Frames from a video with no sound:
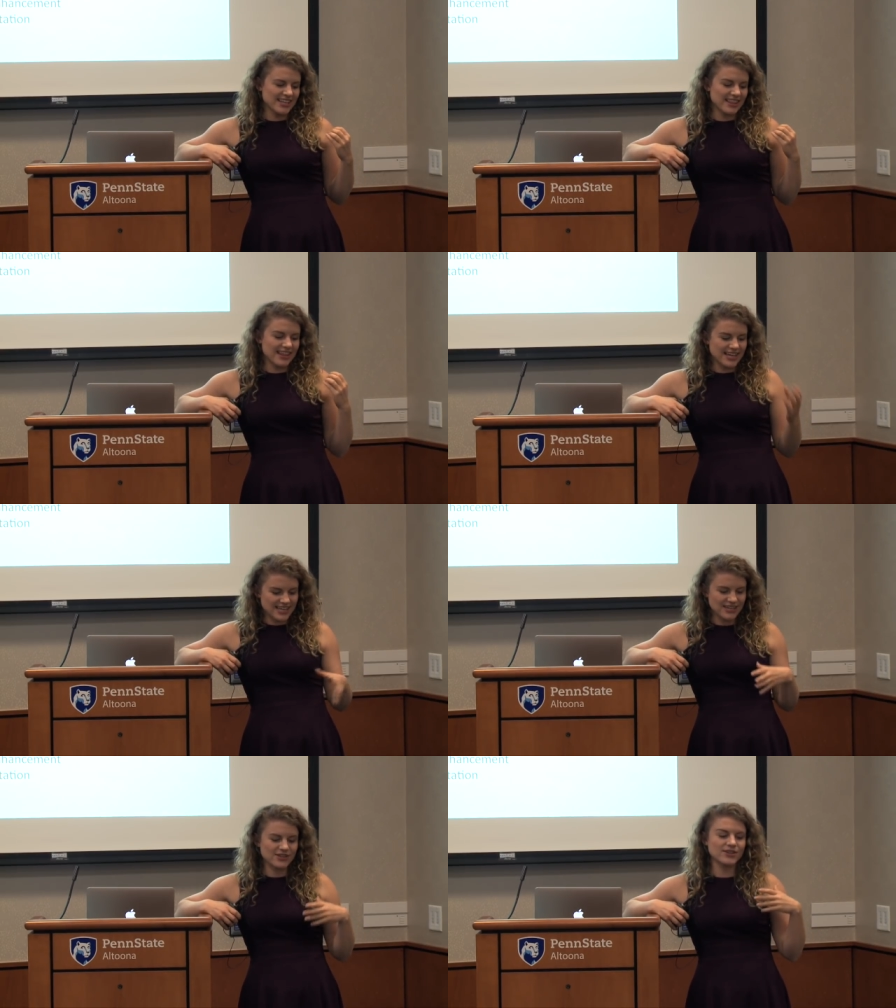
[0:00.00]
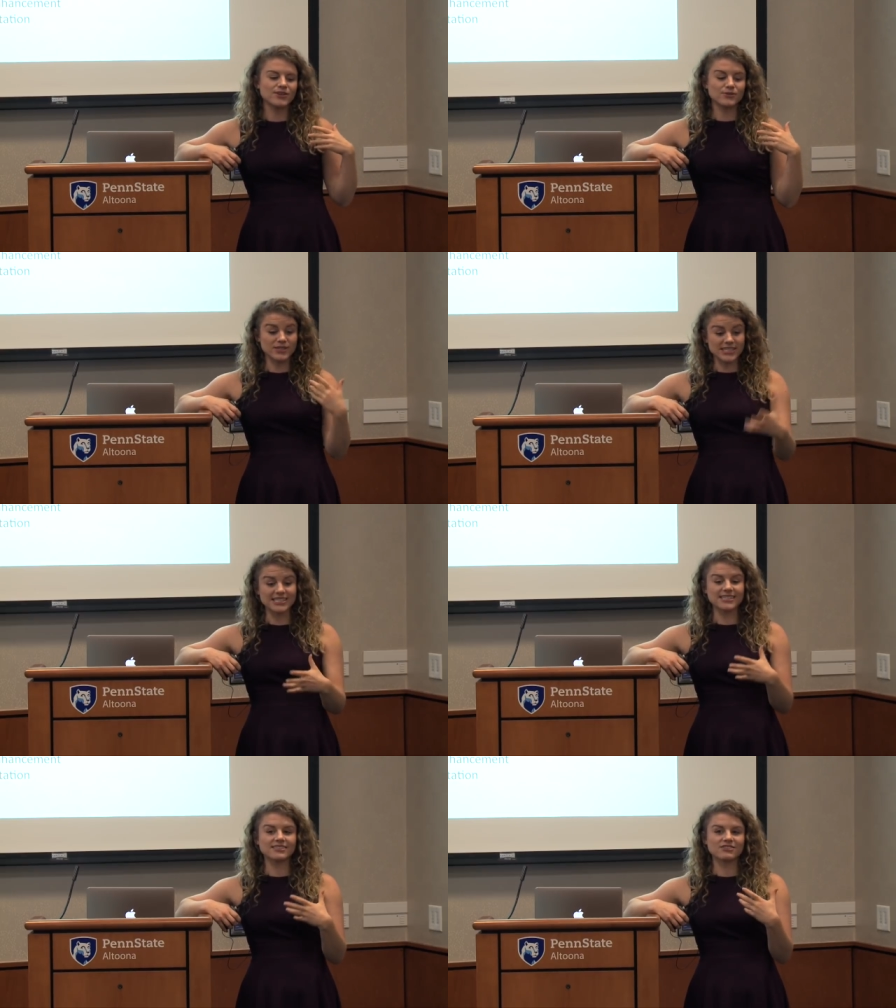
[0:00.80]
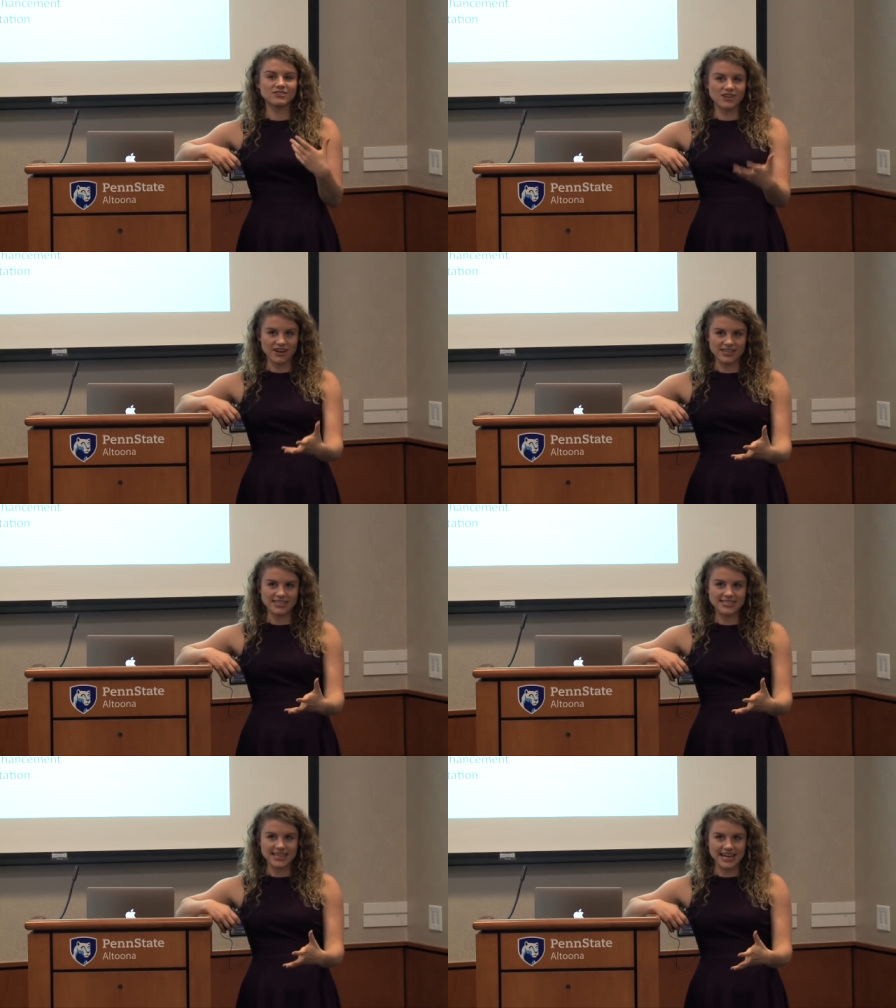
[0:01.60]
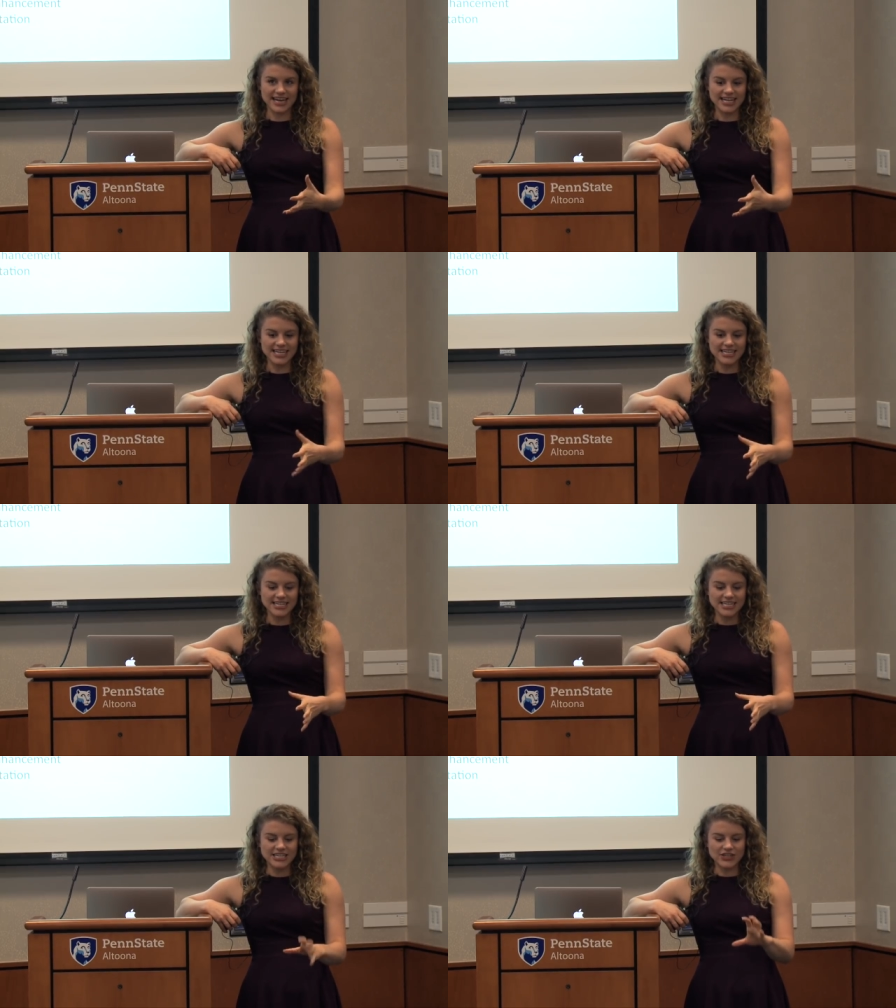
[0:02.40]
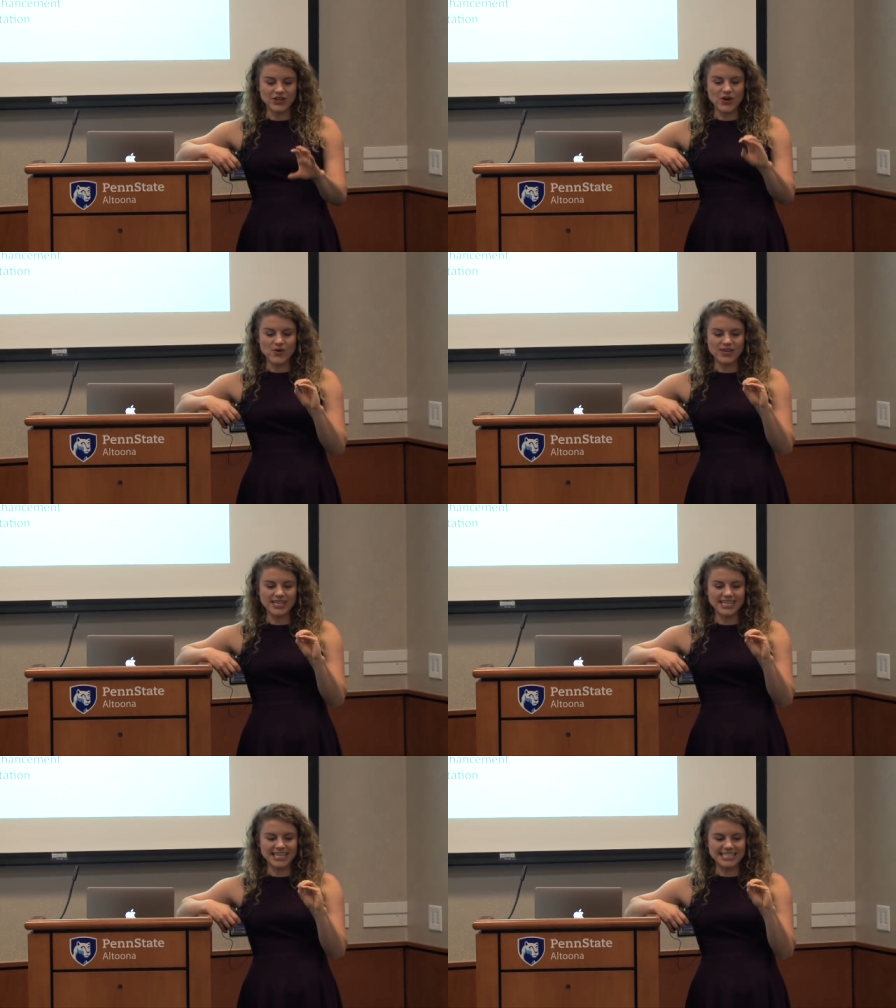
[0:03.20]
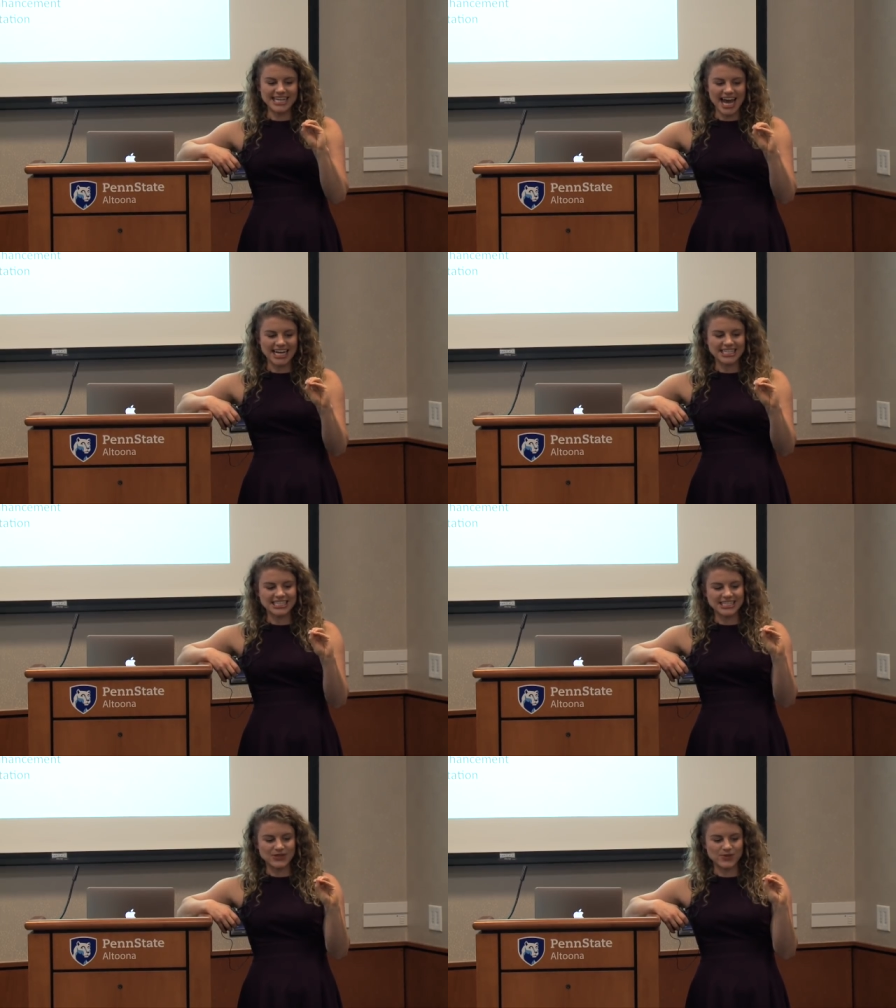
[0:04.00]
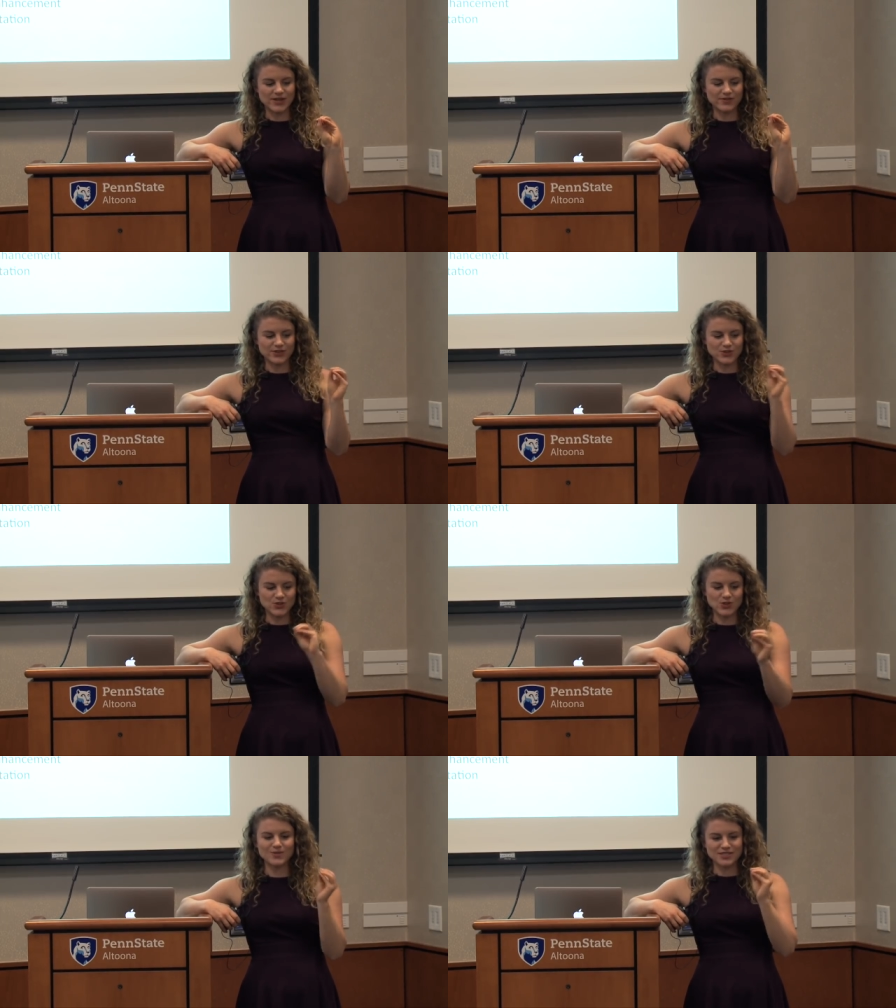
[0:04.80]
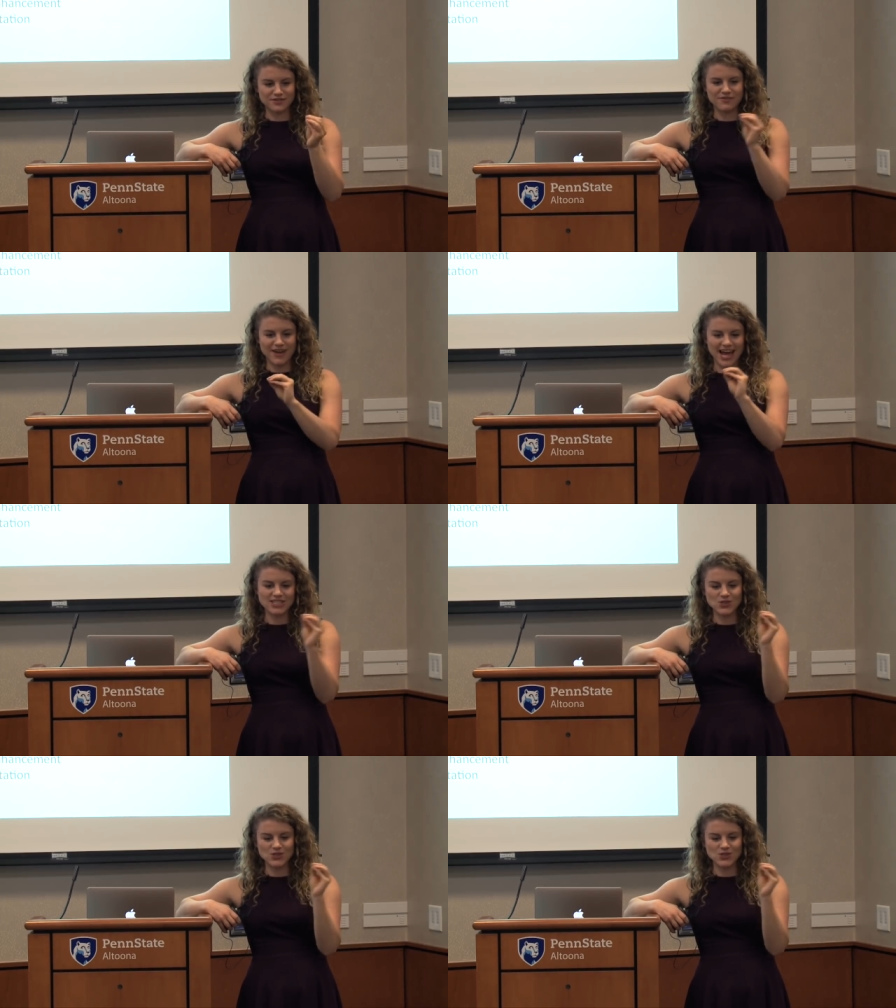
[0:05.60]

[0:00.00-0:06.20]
they really taught us that, you know, it's actually whenever there's too much fat